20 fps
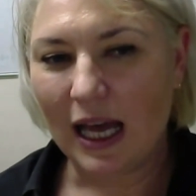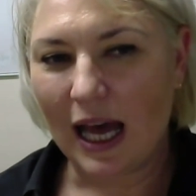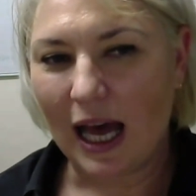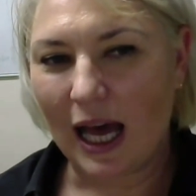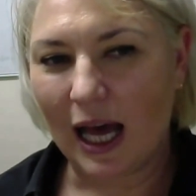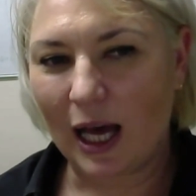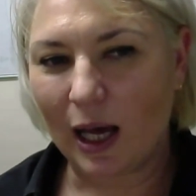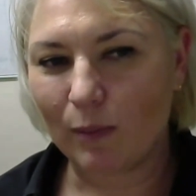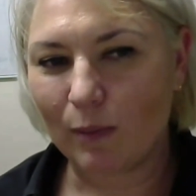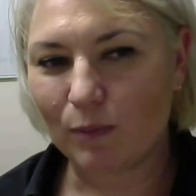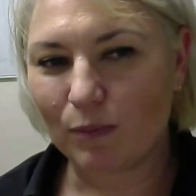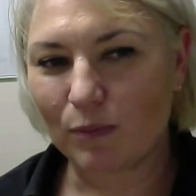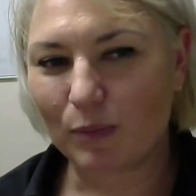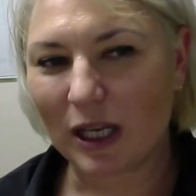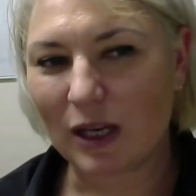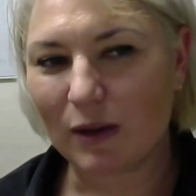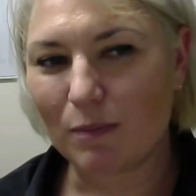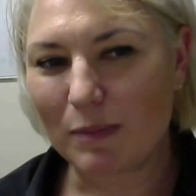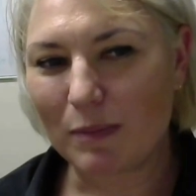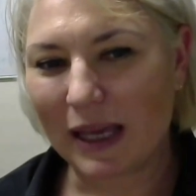
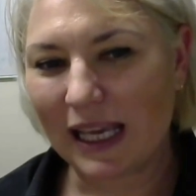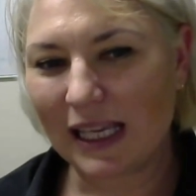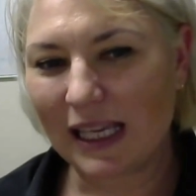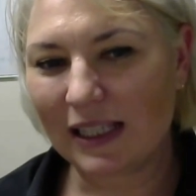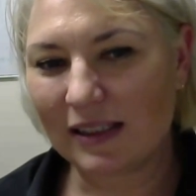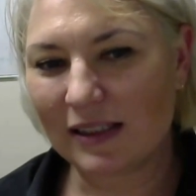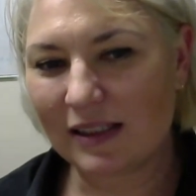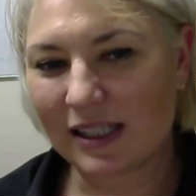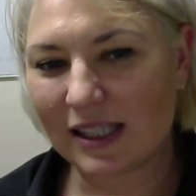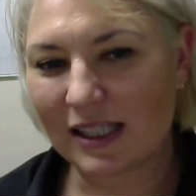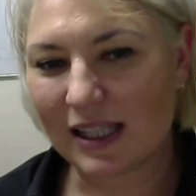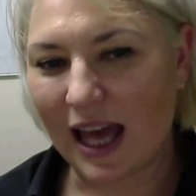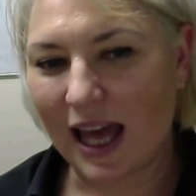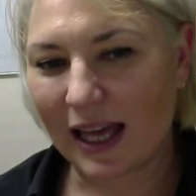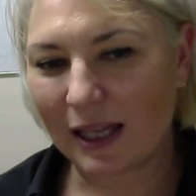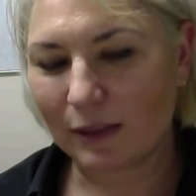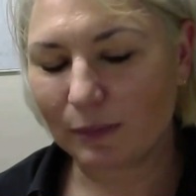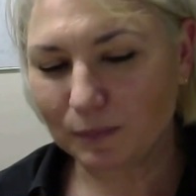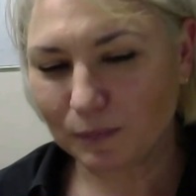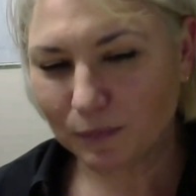But it means
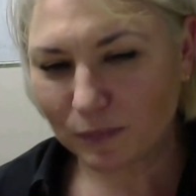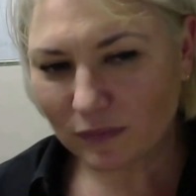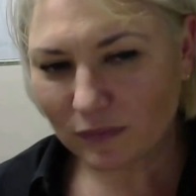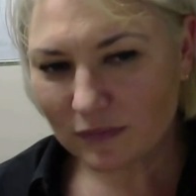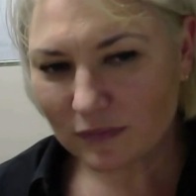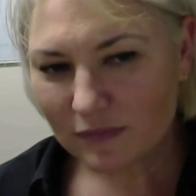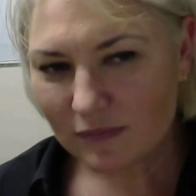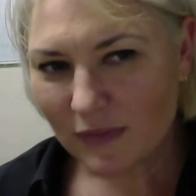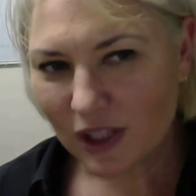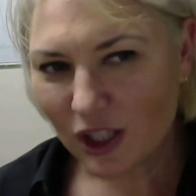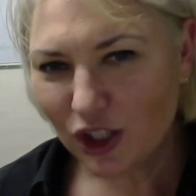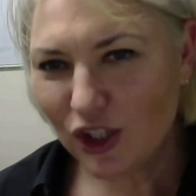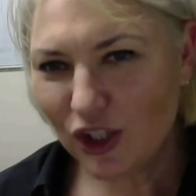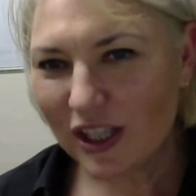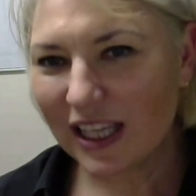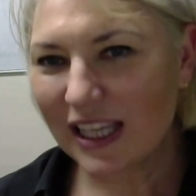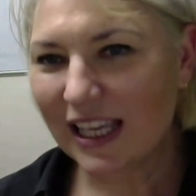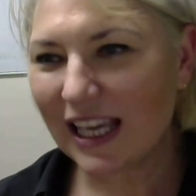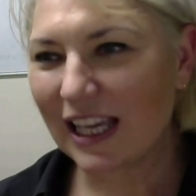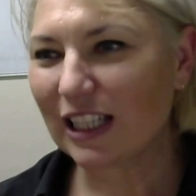that you
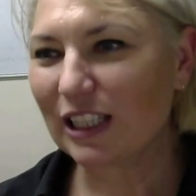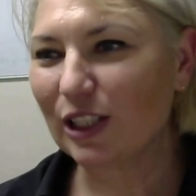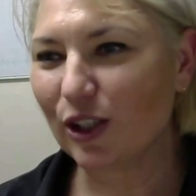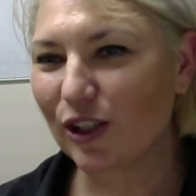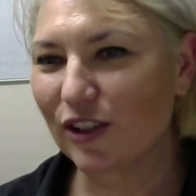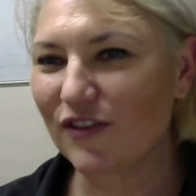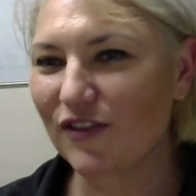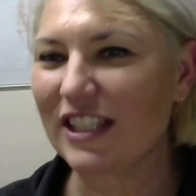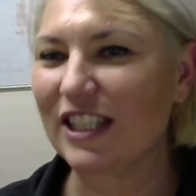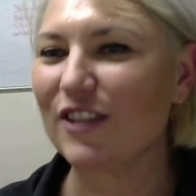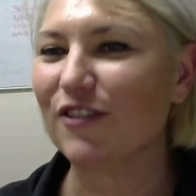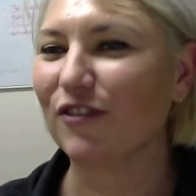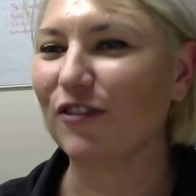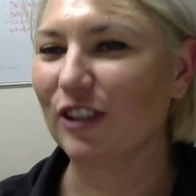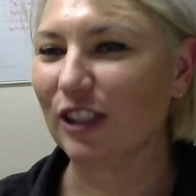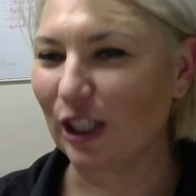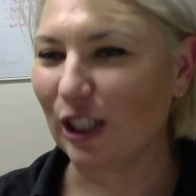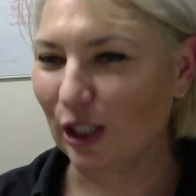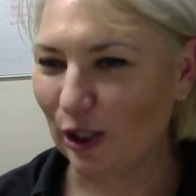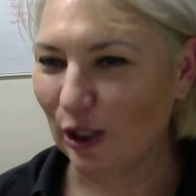can get a lot of
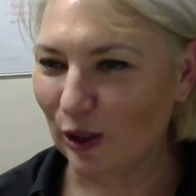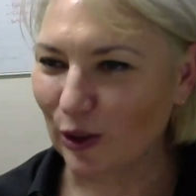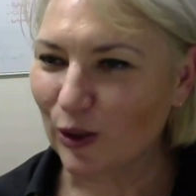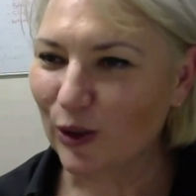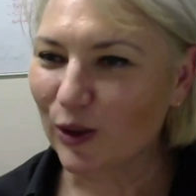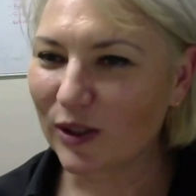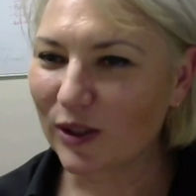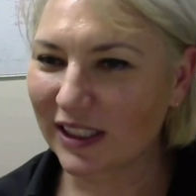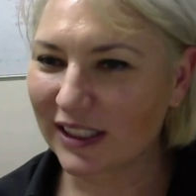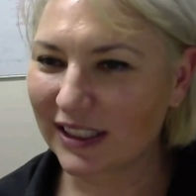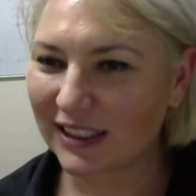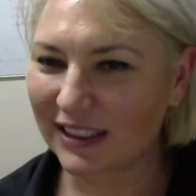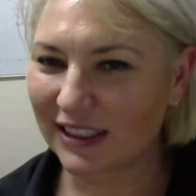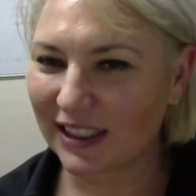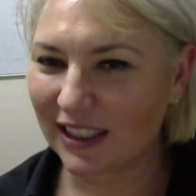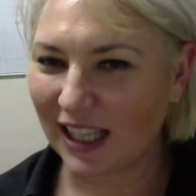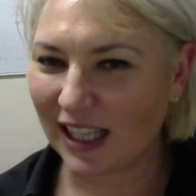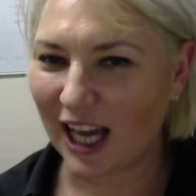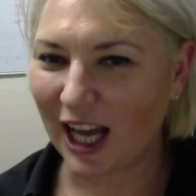different looks